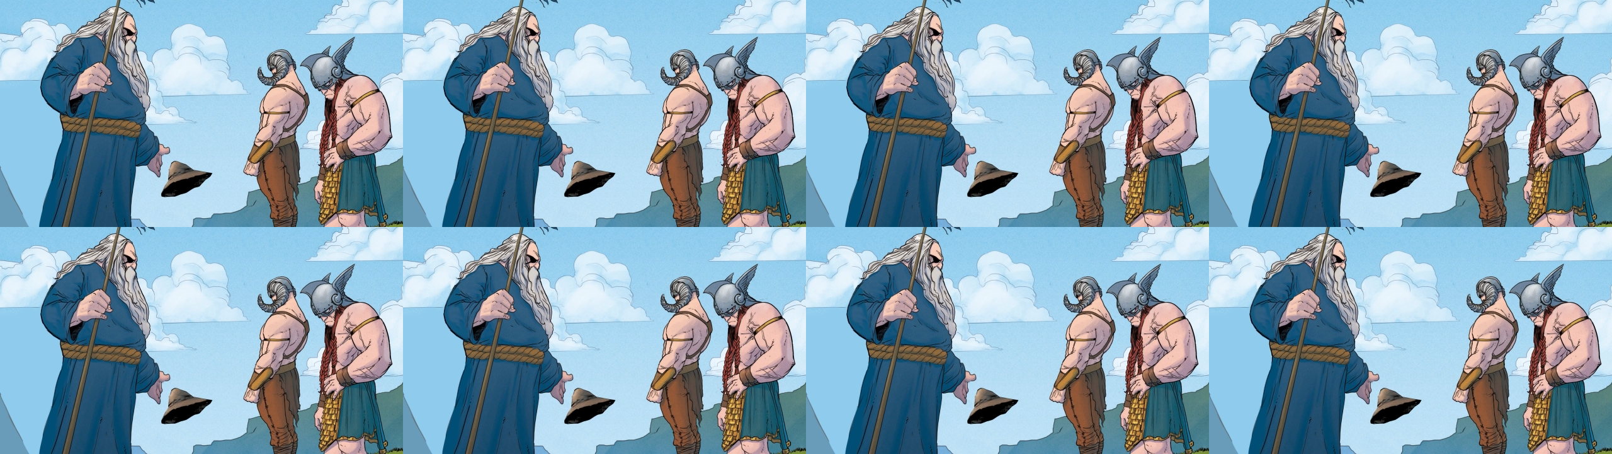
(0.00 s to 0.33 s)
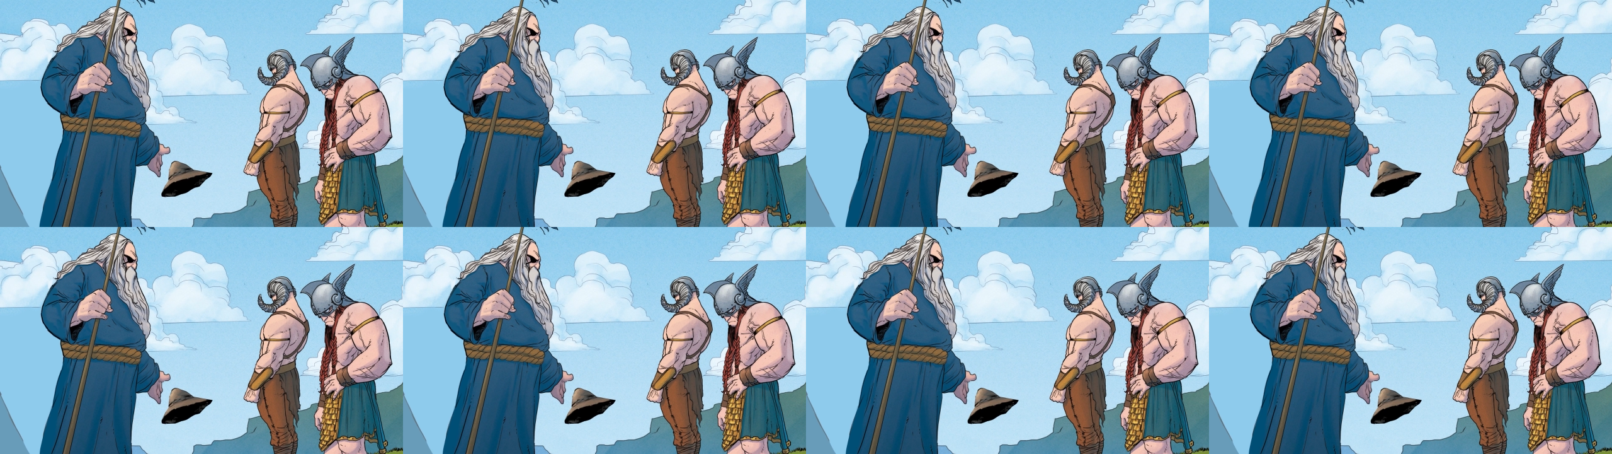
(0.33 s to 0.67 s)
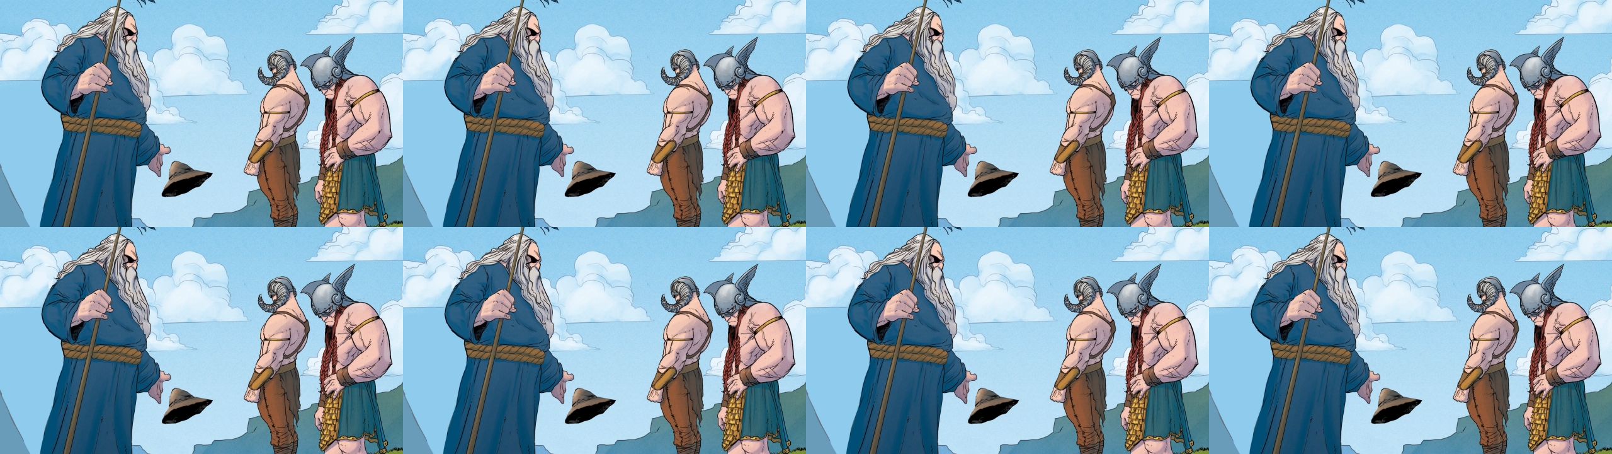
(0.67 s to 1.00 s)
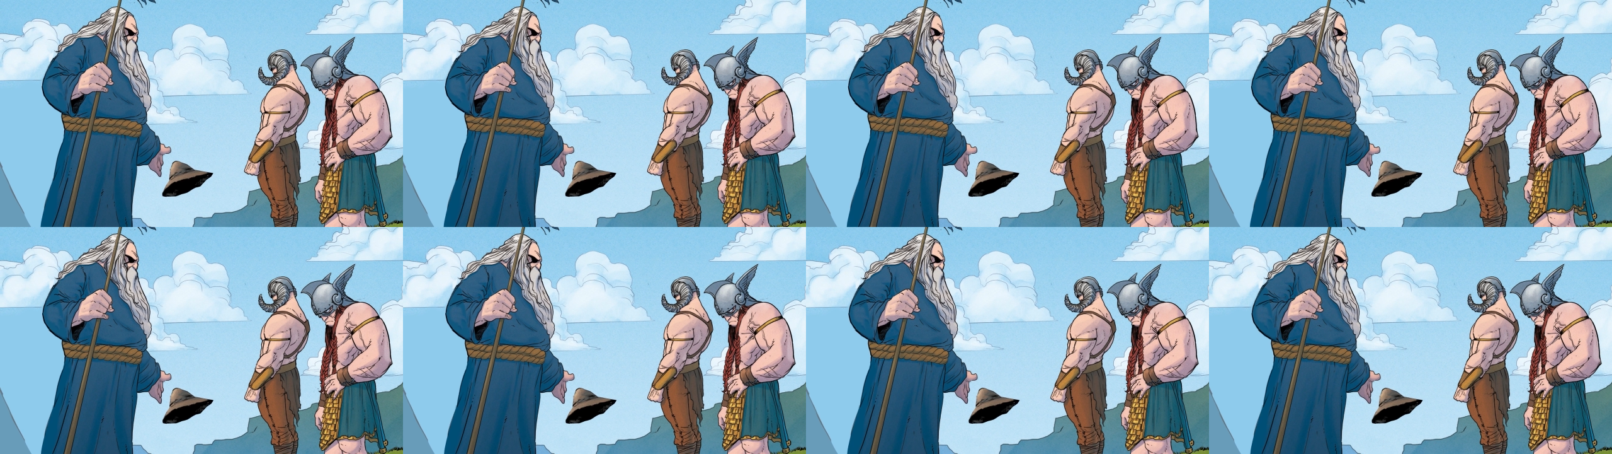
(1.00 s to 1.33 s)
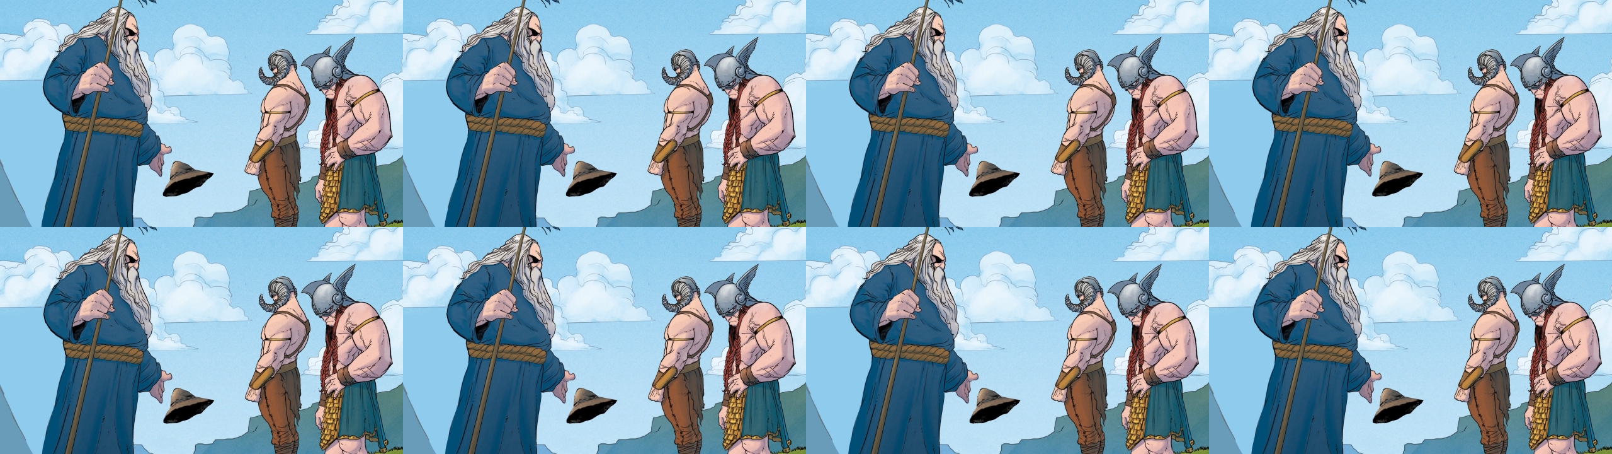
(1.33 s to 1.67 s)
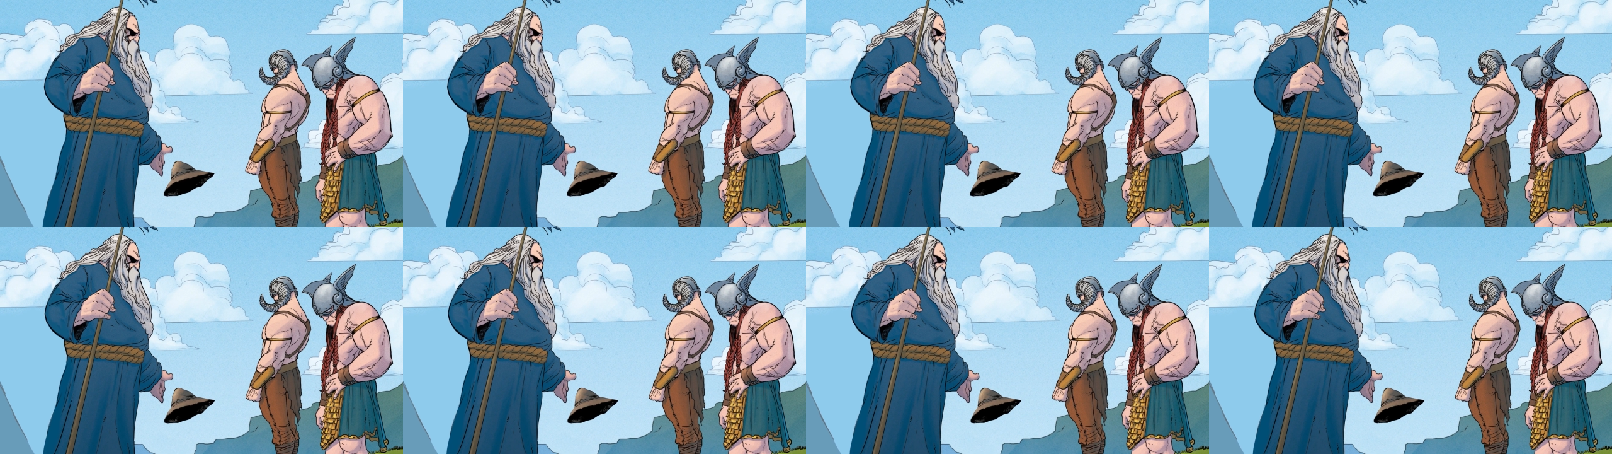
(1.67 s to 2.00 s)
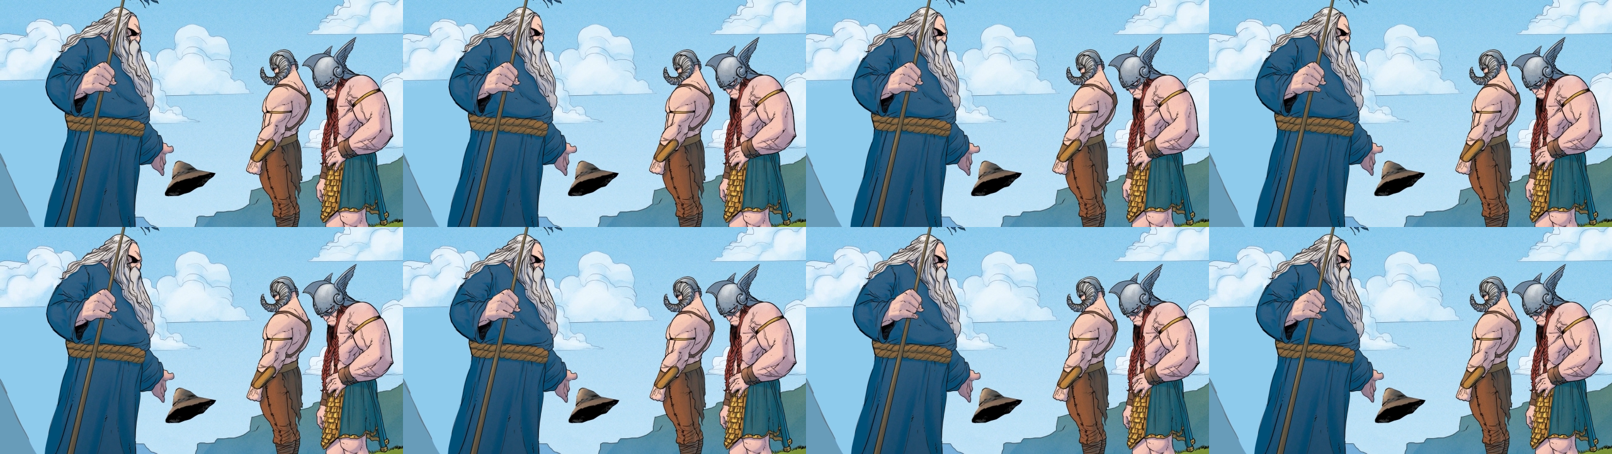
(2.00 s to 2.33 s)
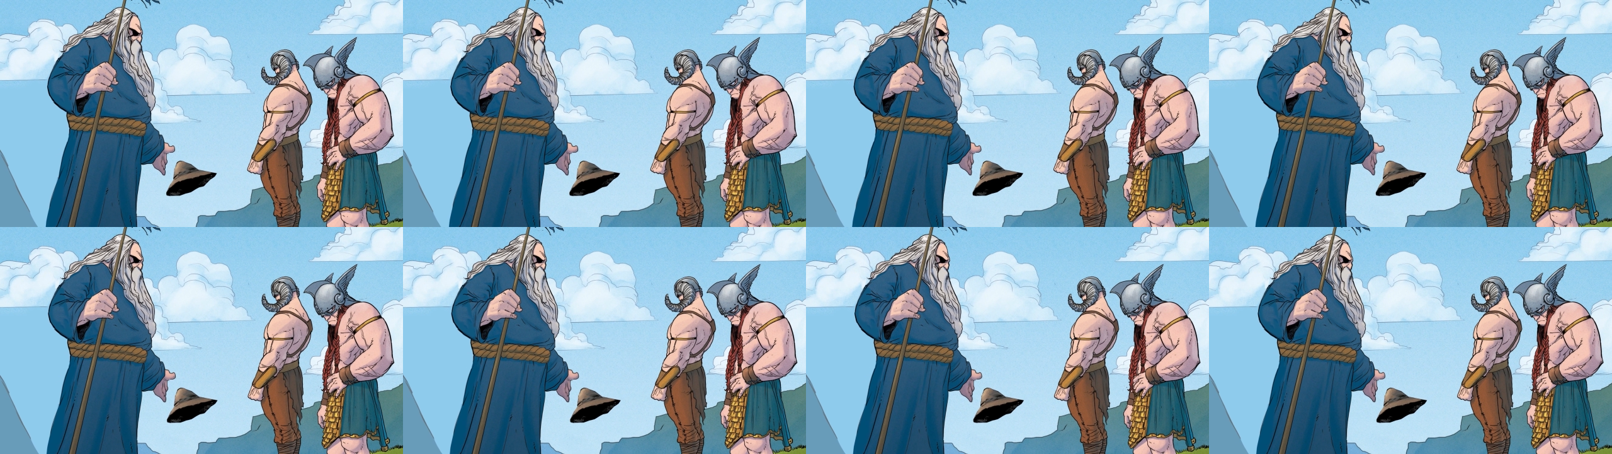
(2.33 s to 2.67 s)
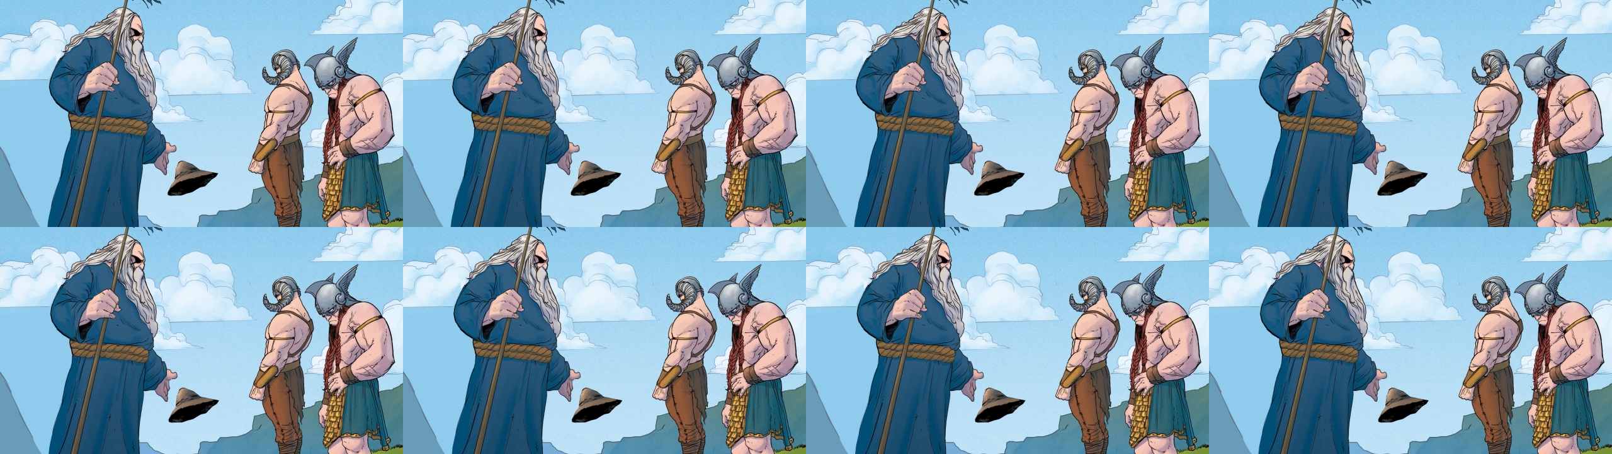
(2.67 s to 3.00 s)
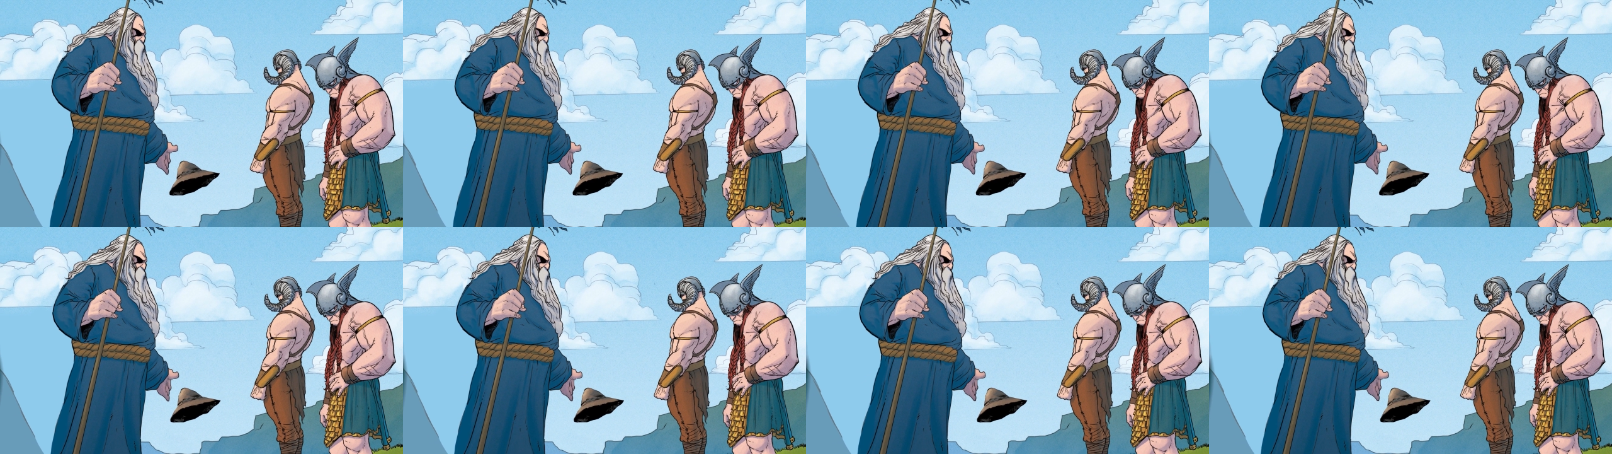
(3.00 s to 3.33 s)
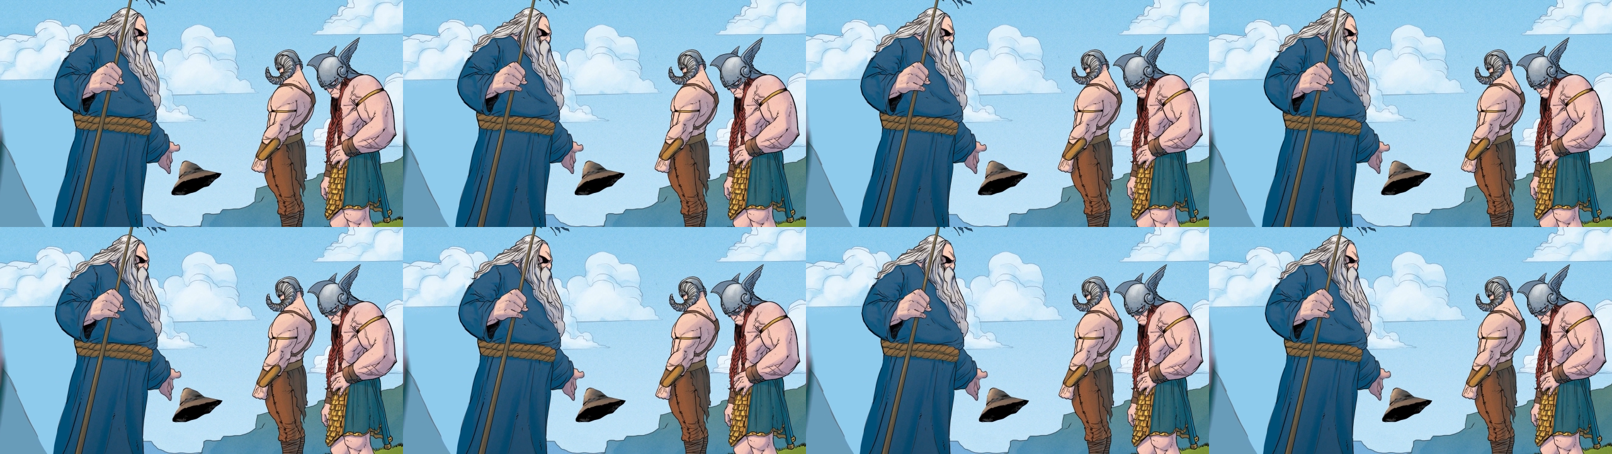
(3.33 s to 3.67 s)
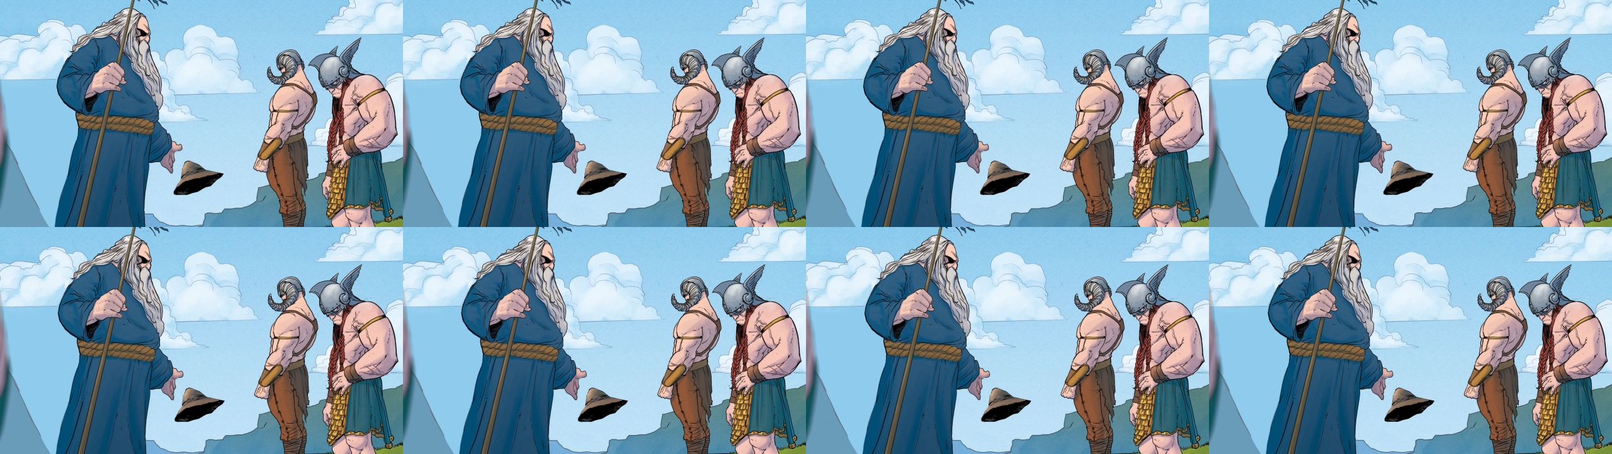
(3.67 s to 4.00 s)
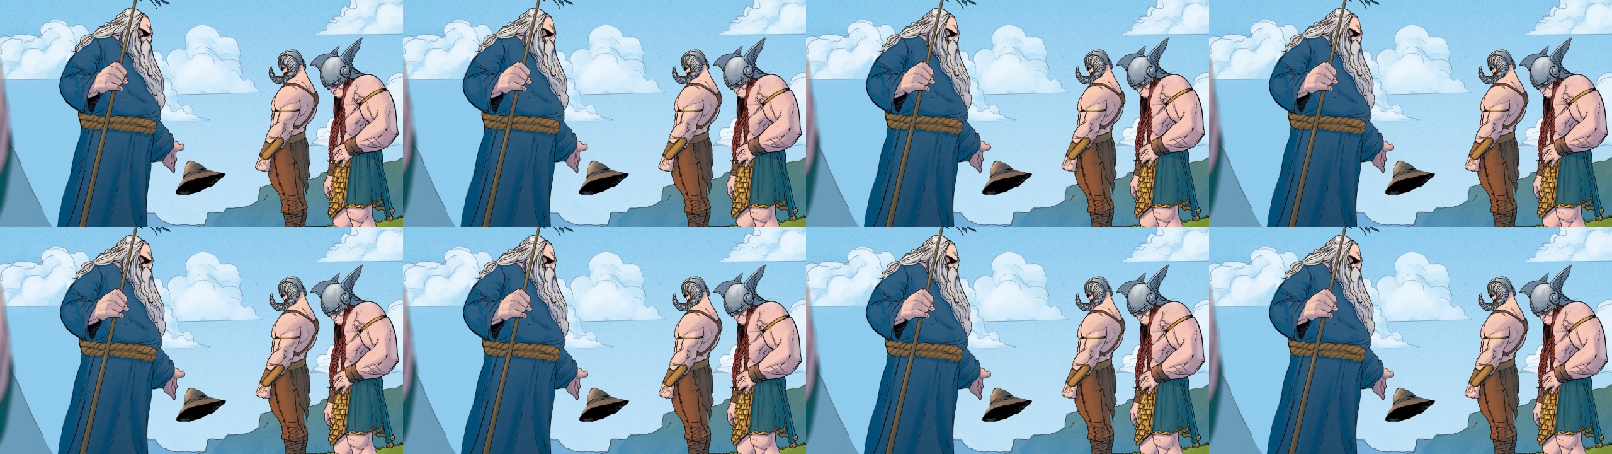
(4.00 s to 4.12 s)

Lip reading: No face is visible, so there are no lips to read.